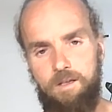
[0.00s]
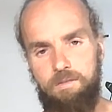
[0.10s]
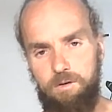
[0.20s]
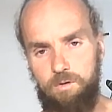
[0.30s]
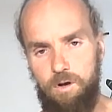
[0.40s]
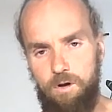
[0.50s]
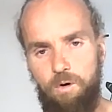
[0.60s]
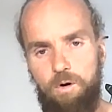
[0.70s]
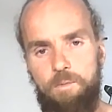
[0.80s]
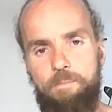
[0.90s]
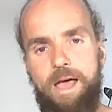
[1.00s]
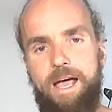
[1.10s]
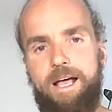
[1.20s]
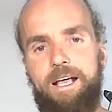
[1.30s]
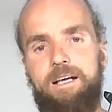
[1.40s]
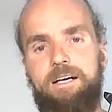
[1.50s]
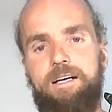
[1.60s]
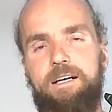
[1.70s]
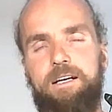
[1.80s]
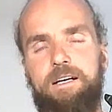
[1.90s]
Feel the lower back,
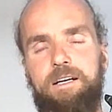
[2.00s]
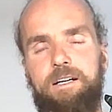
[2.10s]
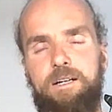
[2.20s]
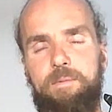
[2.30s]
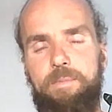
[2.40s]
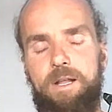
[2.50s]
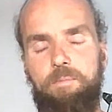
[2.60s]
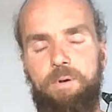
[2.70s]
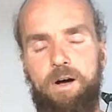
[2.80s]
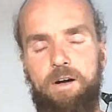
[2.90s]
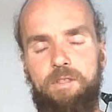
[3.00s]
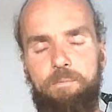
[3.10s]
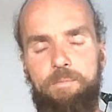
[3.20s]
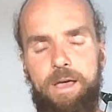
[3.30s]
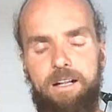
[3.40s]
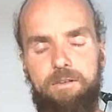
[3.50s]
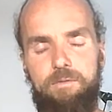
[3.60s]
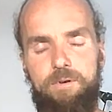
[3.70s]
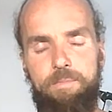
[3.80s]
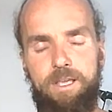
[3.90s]
the middle part of the back, the
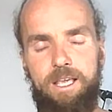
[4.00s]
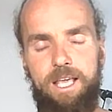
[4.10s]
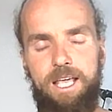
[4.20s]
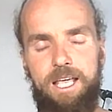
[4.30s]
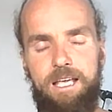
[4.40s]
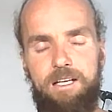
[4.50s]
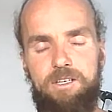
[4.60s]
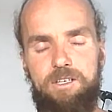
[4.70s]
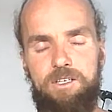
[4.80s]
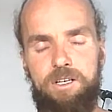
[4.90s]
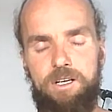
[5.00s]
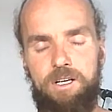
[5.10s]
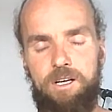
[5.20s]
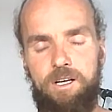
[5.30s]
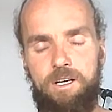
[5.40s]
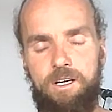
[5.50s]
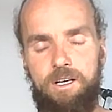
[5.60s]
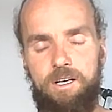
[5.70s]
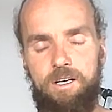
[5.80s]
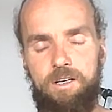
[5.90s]
rib cage,
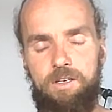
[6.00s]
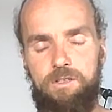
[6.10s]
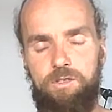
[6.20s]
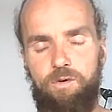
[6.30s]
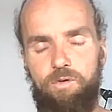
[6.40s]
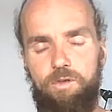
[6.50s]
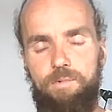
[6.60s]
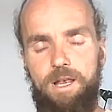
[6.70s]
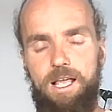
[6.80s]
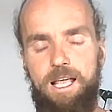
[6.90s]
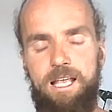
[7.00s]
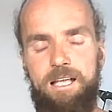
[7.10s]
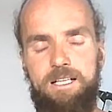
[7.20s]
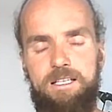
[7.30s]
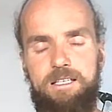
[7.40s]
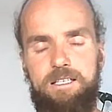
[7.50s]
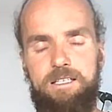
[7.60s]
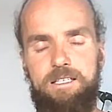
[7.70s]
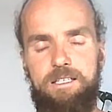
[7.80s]
the shoulder blades,